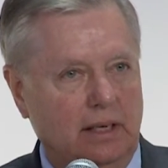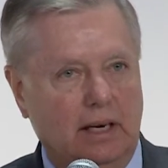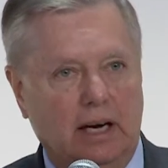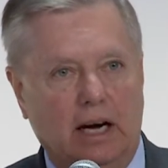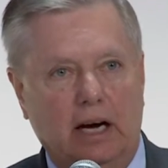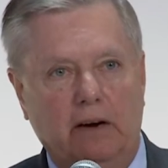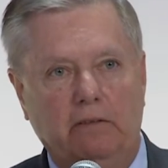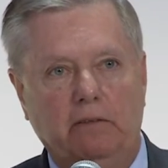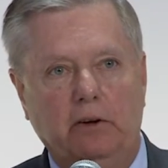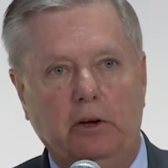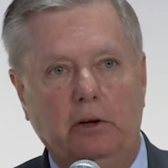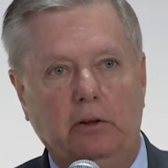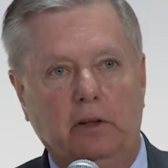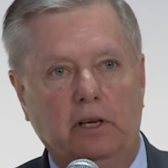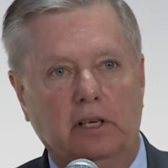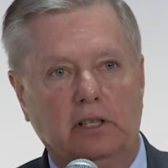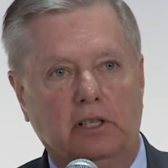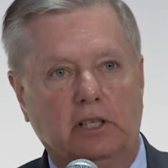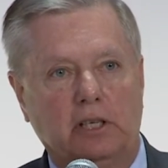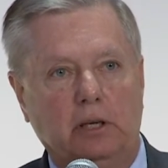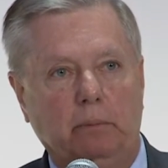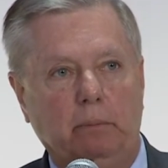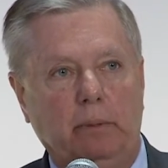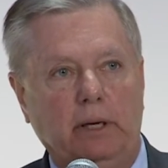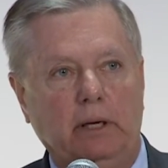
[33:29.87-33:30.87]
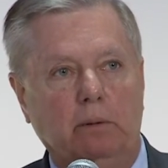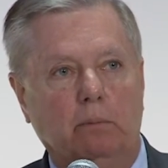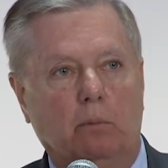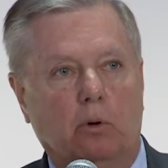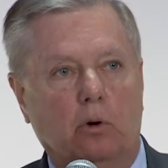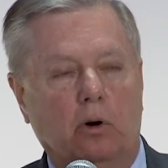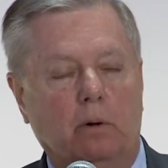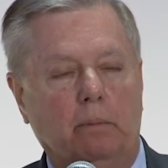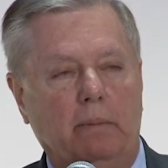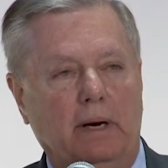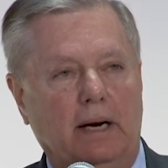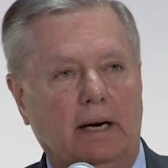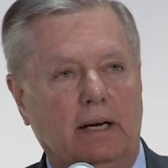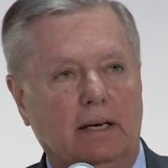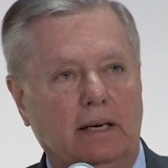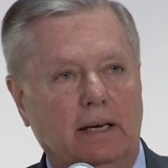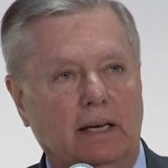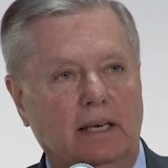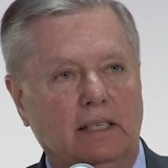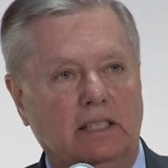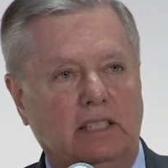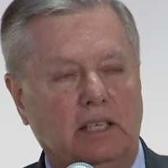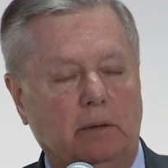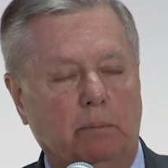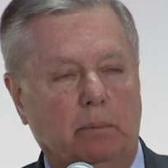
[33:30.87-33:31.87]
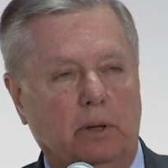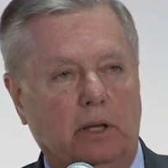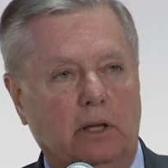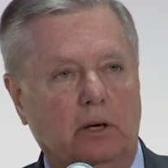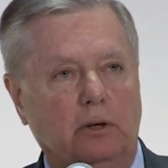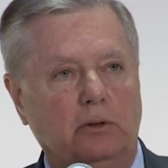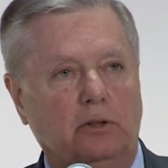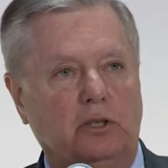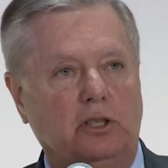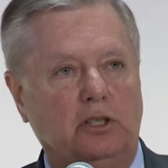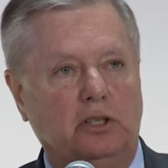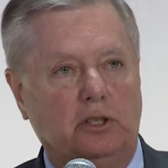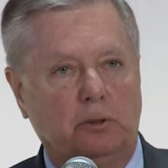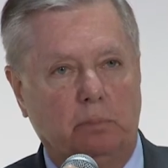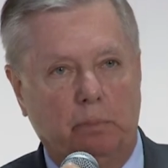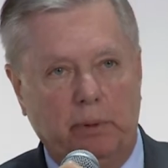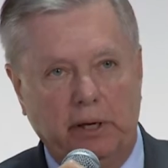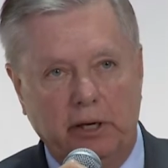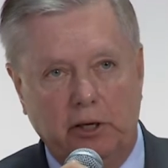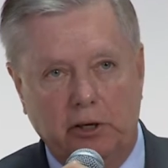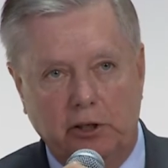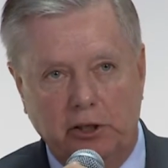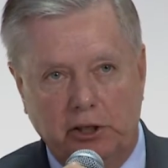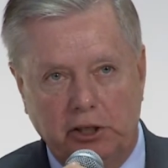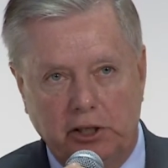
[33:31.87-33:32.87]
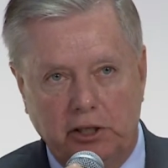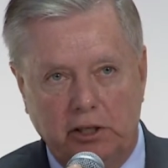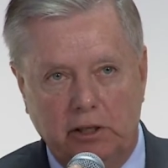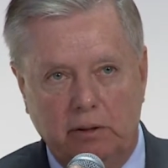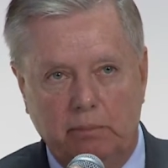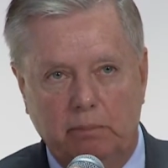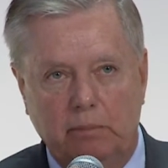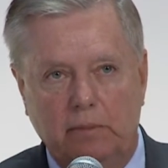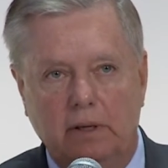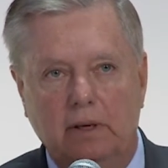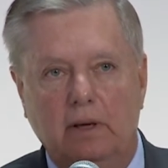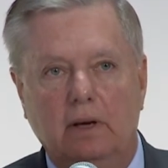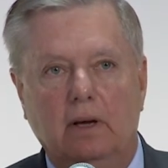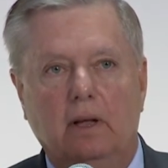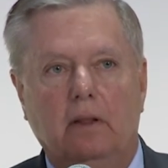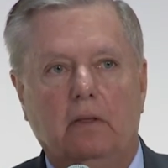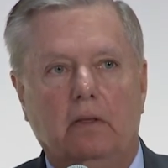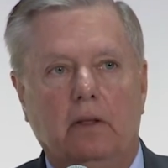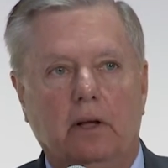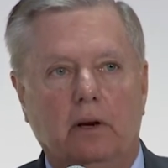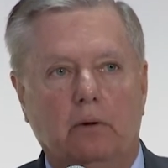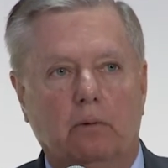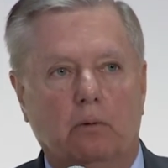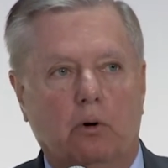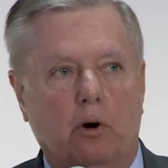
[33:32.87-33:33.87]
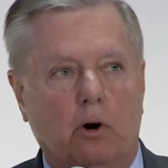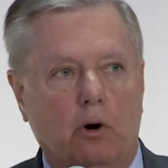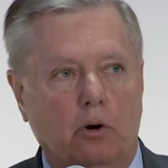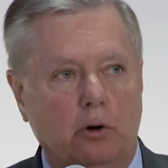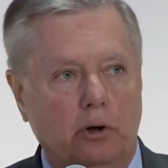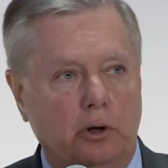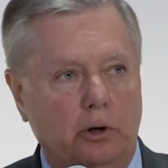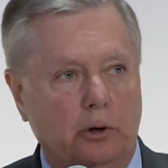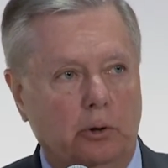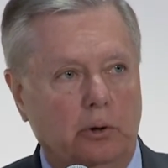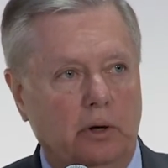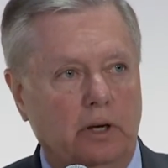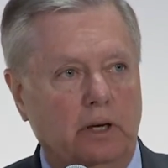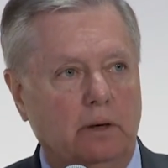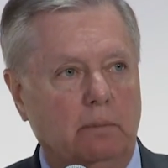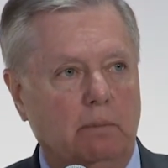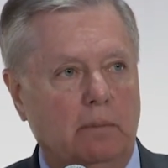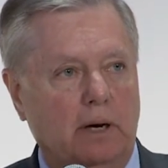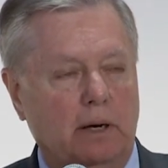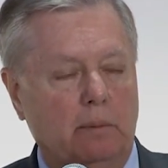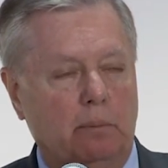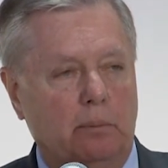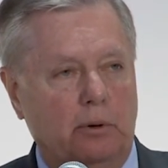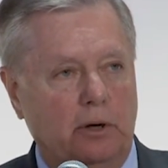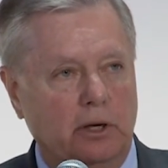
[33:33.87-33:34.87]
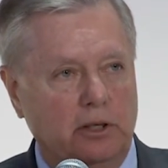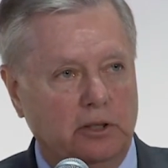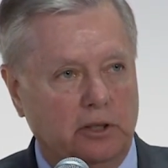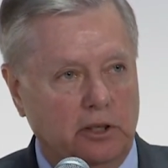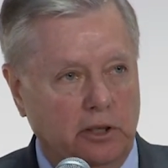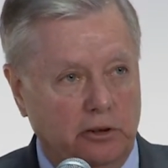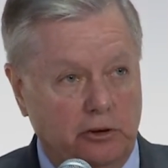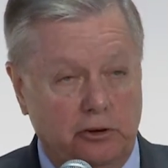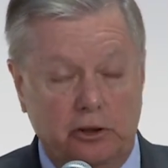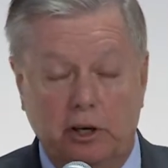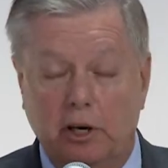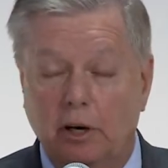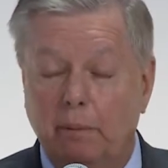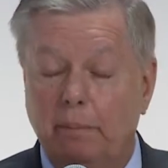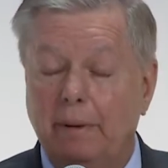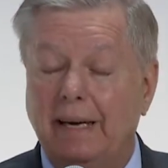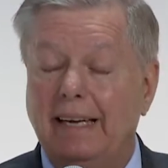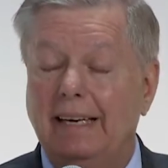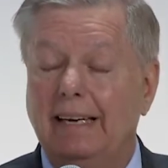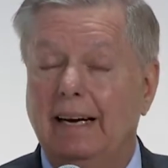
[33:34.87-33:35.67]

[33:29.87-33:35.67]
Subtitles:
I view this to be more about Nancy Pelosi's speakership than wrongdoing by President Trump, and